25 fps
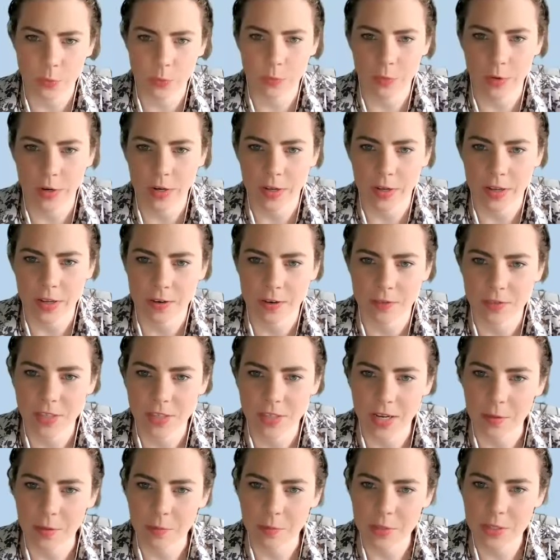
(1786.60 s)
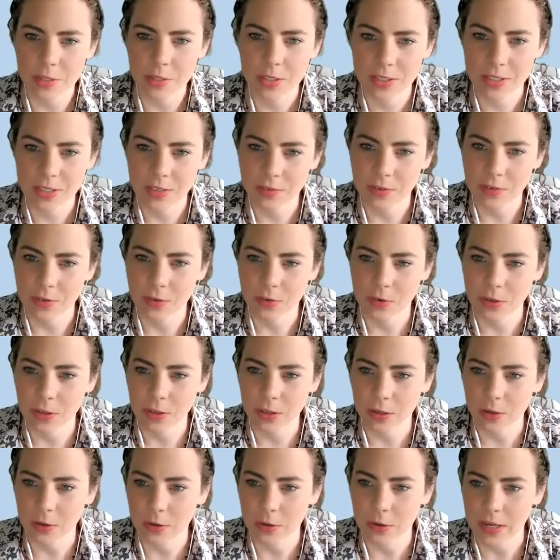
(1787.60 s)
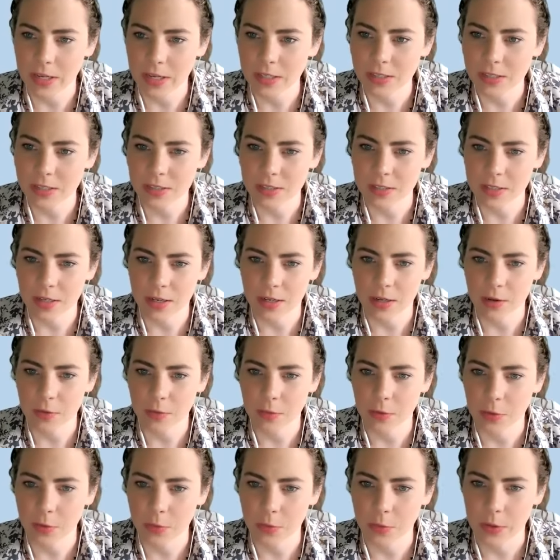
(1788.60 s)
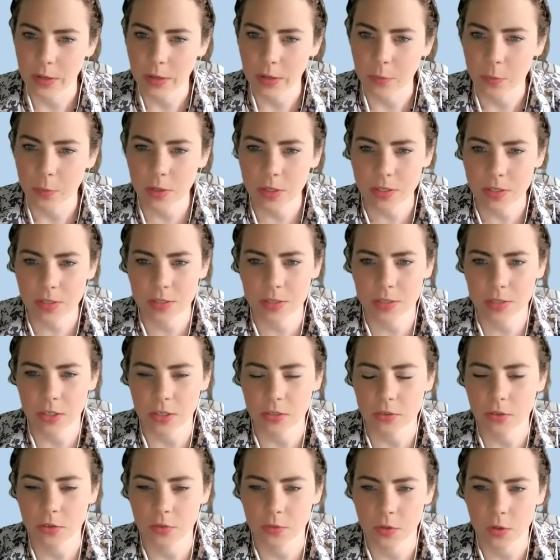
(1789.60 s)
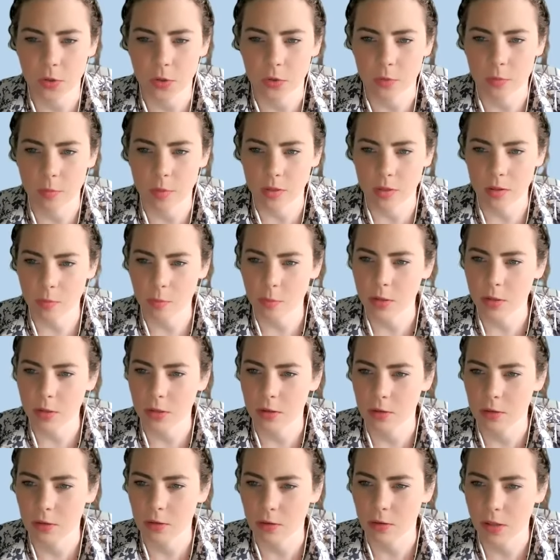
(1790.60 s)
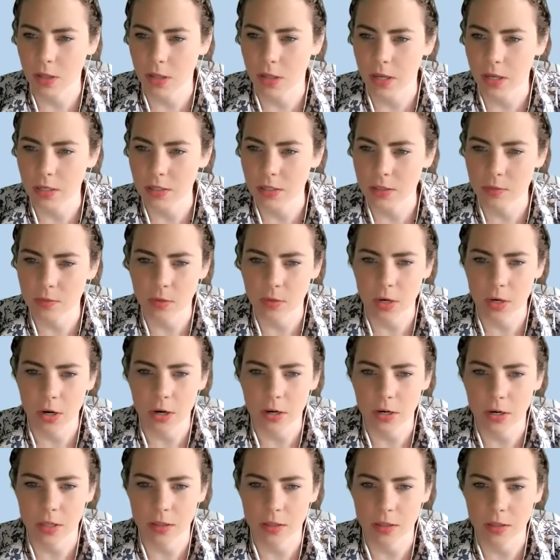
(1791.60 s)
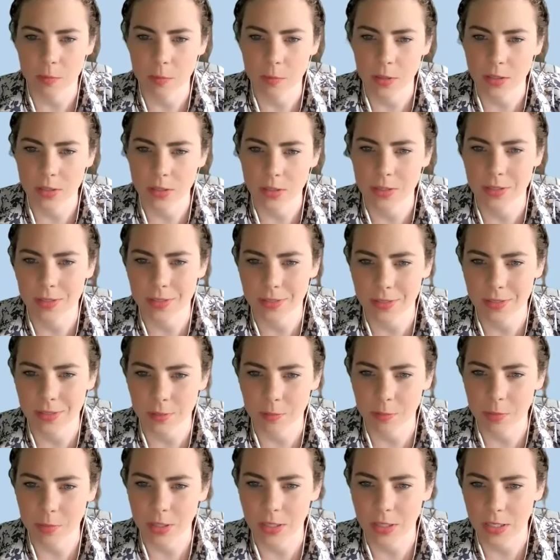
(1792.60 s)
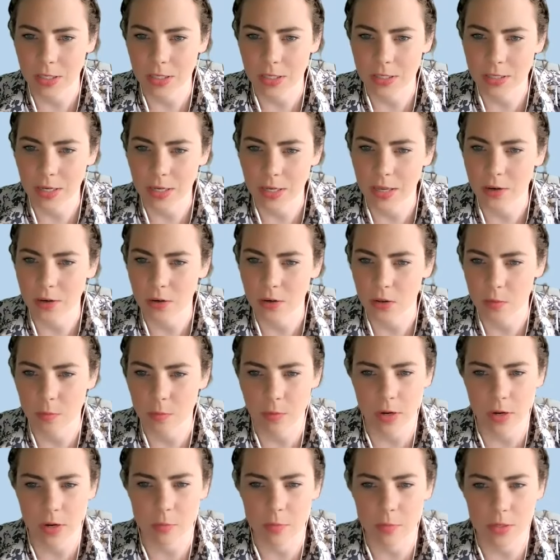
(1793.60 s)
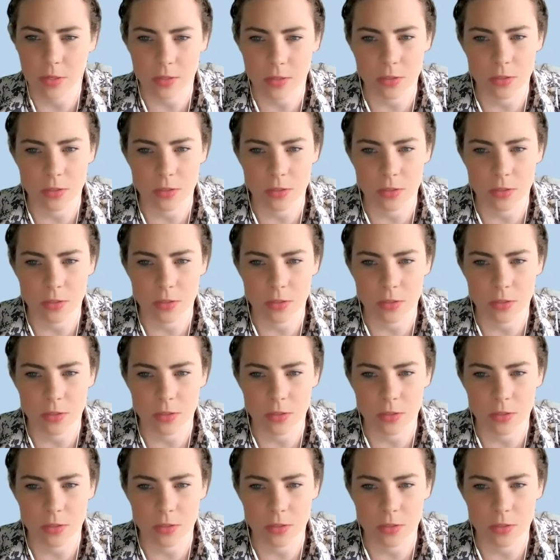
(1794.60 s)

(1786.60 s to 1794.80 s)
I know we're running out of time, but Stephen Orlow asks uh, real quick what is the general view among the political class regarding Lapid's ability to handle the prime